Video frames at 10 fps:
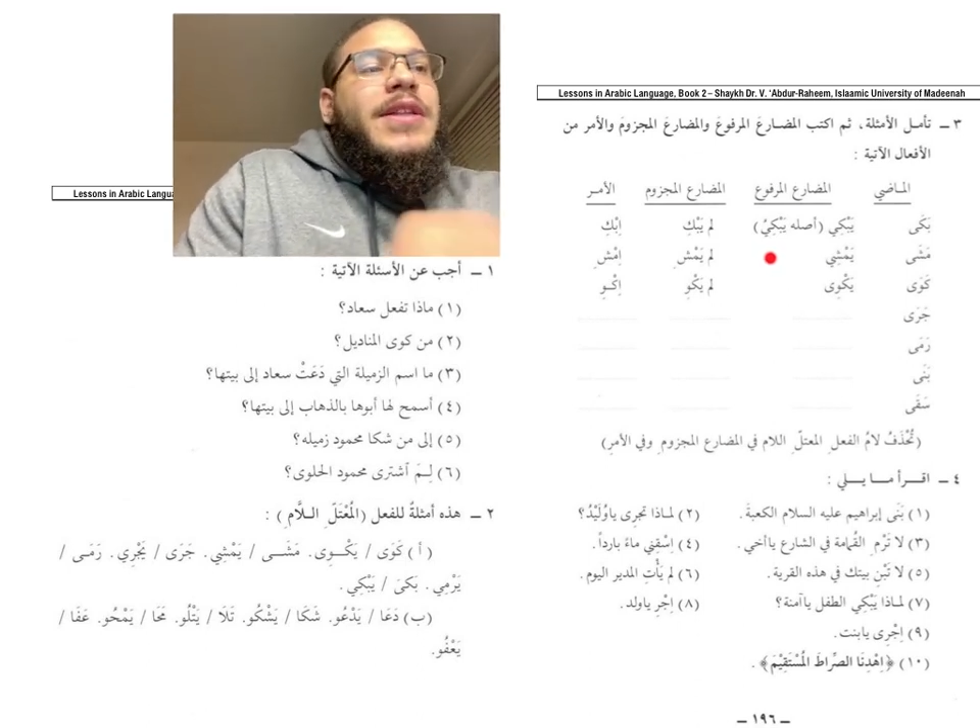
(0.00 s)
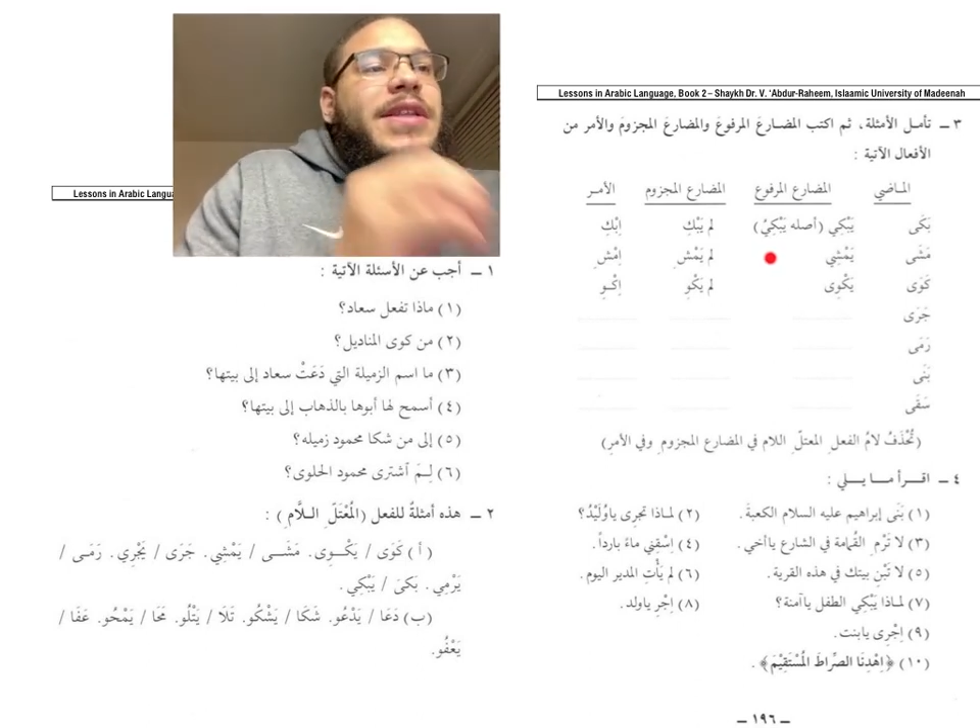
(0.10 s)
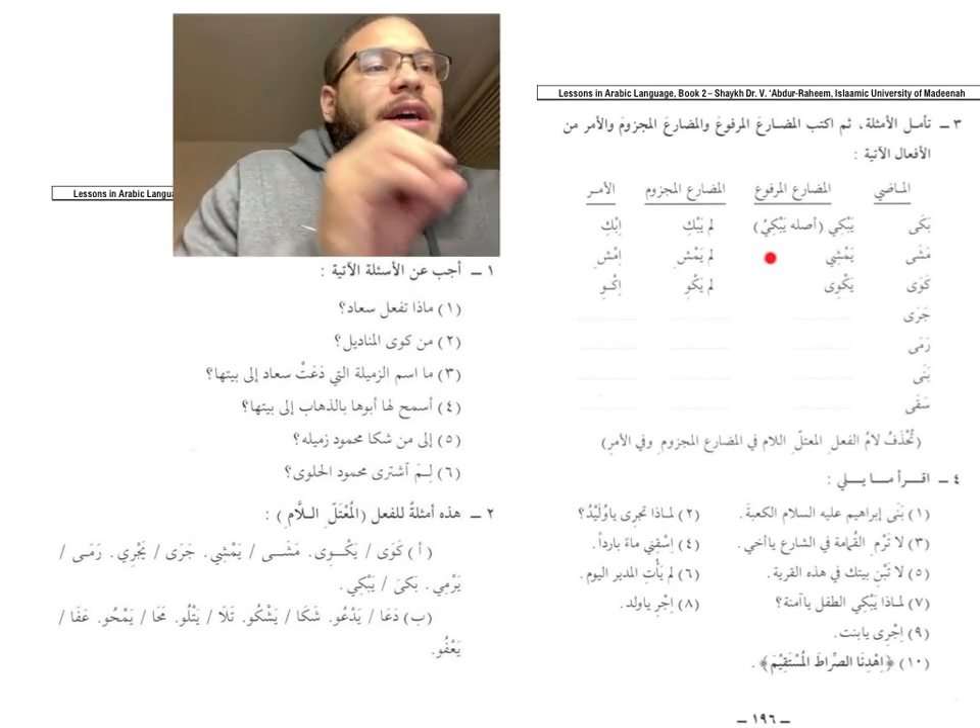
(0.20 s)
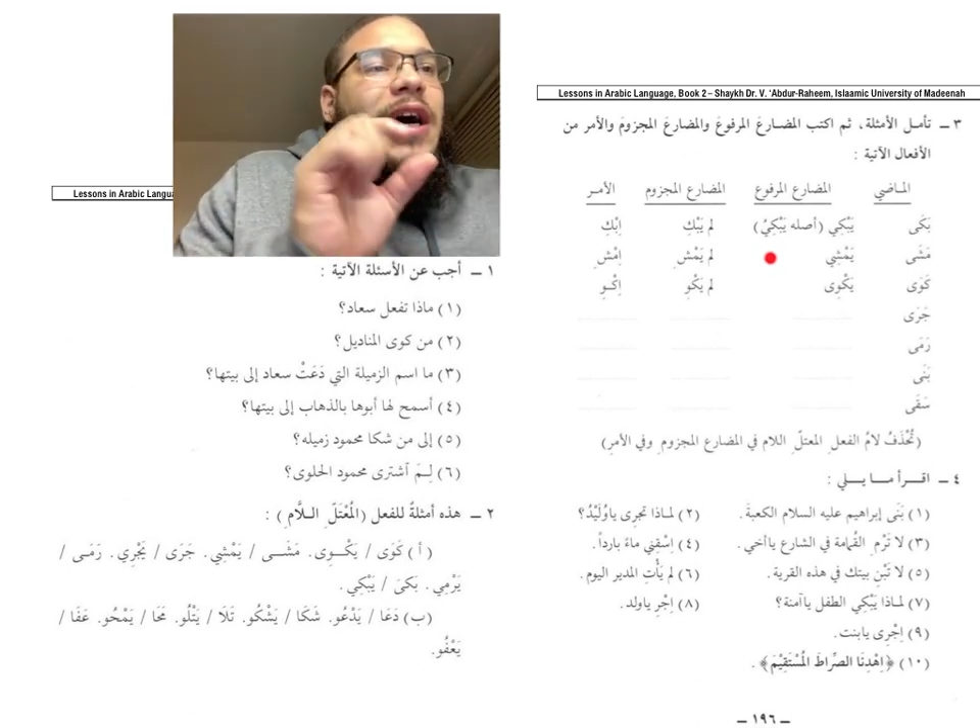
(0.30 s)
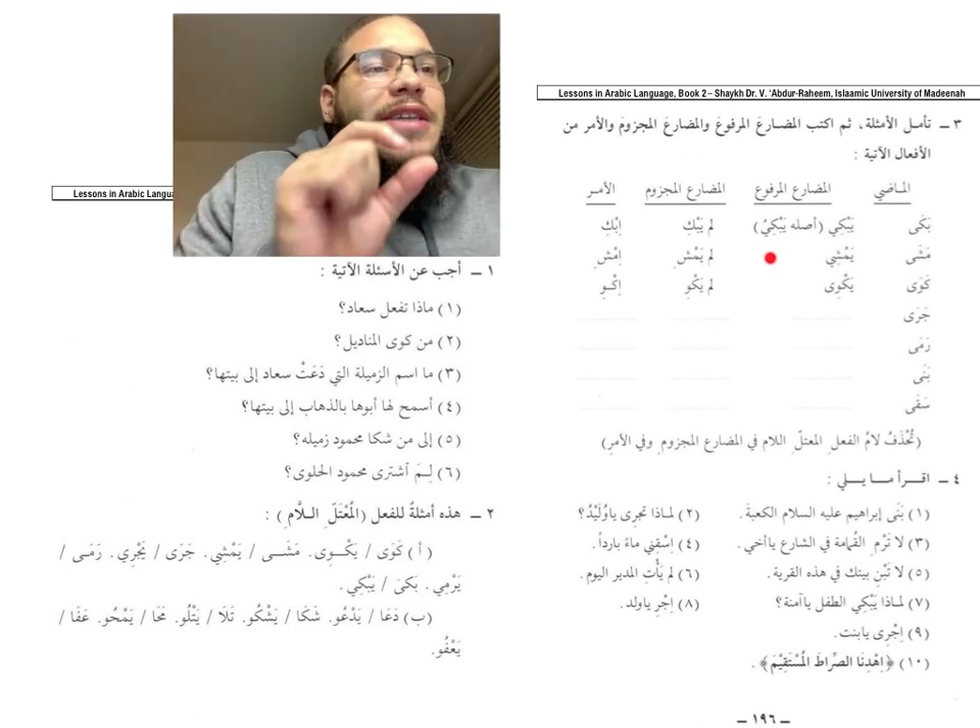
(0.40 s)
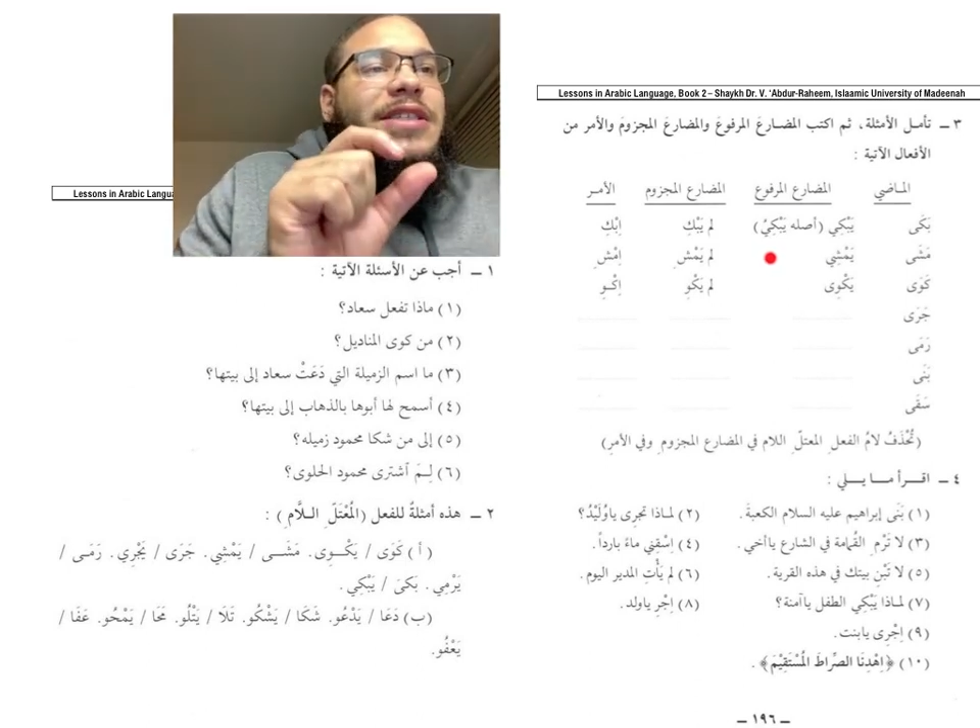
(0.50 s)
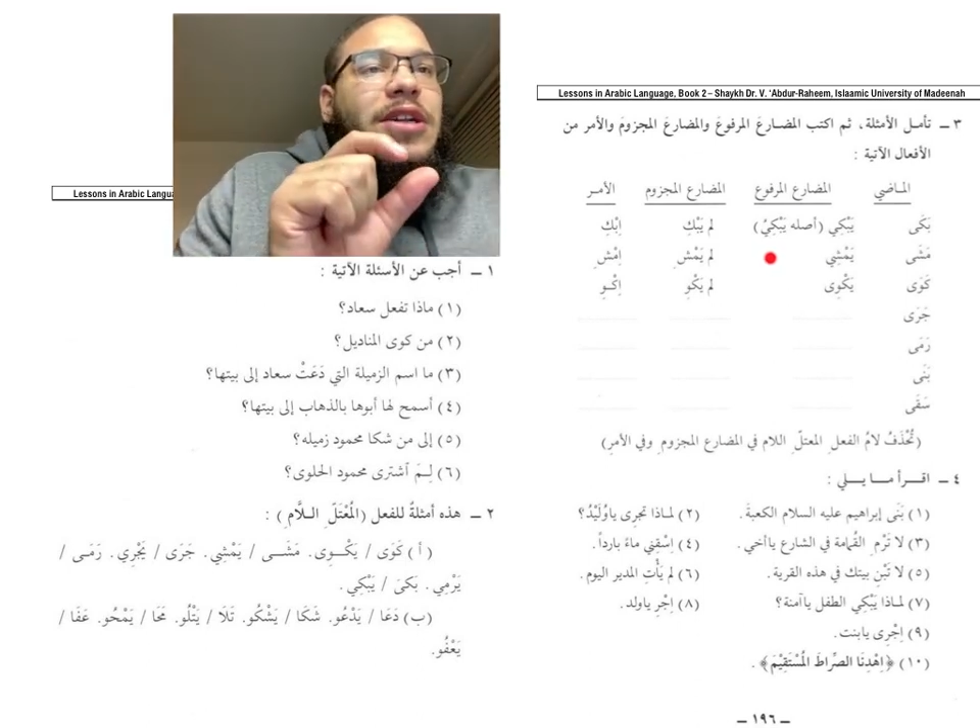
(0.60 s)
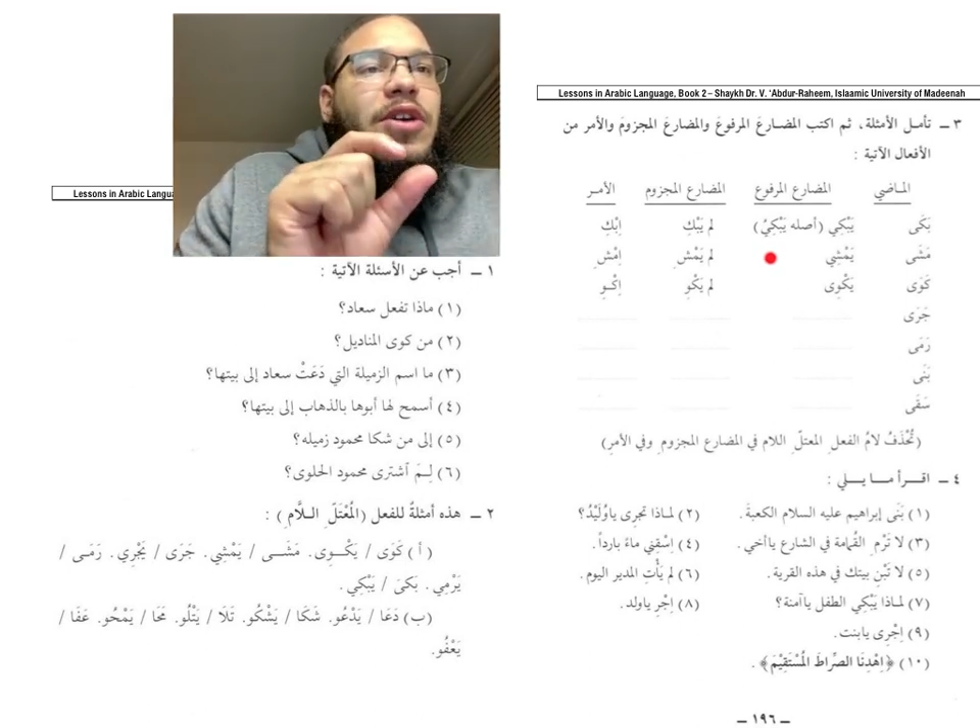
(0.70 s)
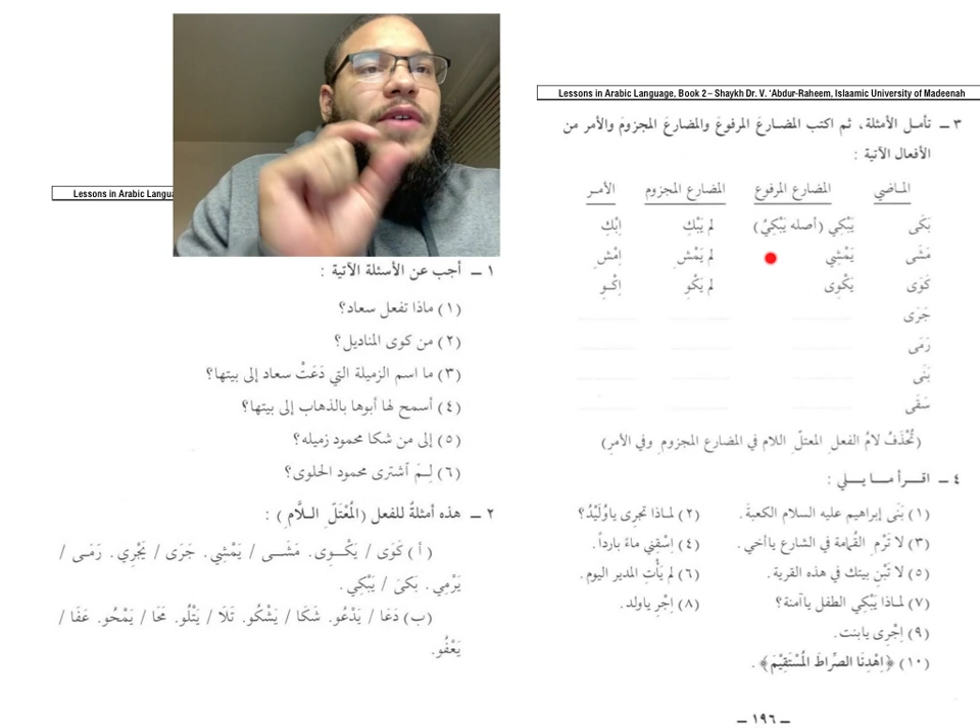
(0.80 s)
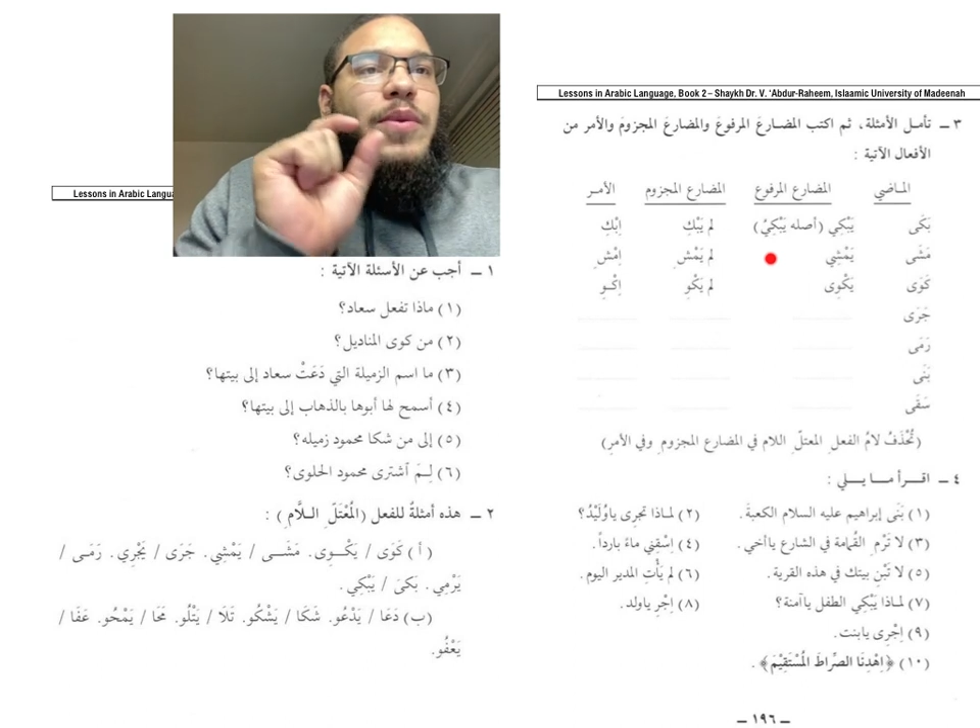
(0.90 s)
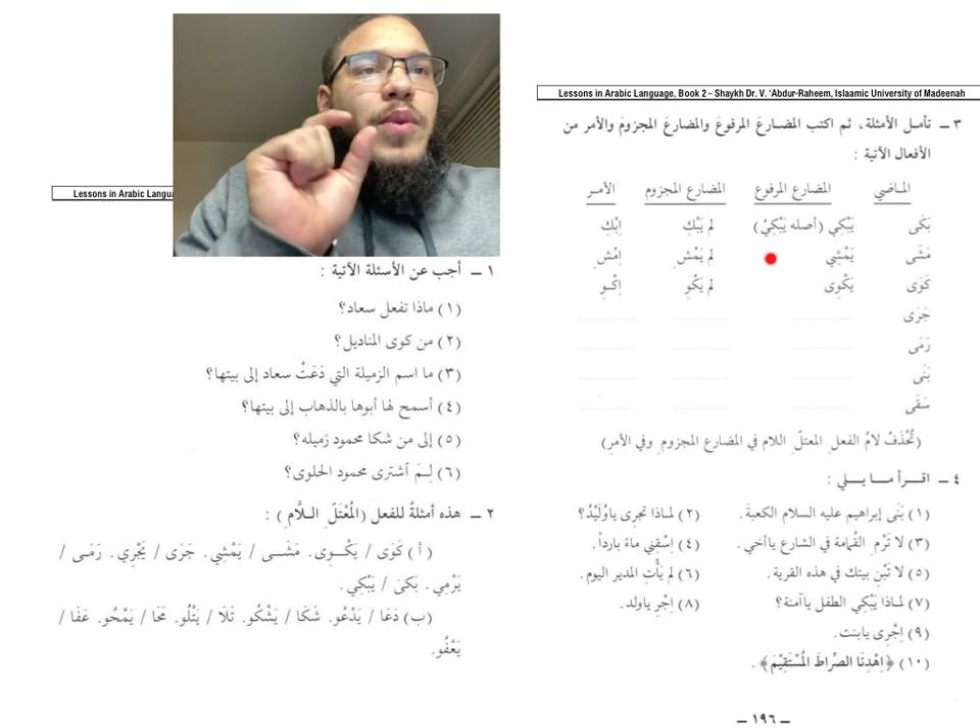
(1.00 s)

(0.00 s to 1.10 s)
the asl of a